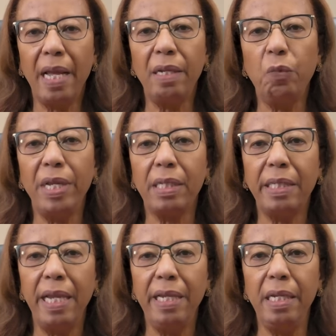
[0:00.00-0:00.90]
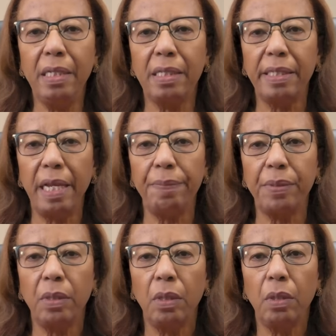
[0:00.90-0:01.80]
and we are taking
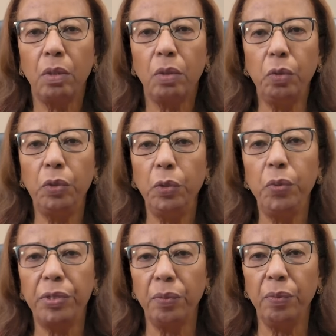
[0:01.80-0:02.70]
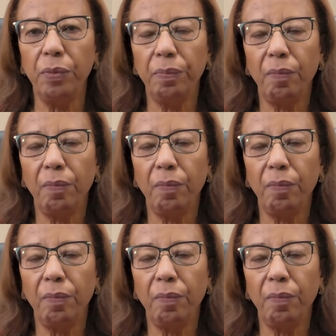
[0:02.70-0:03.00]
steps to do so.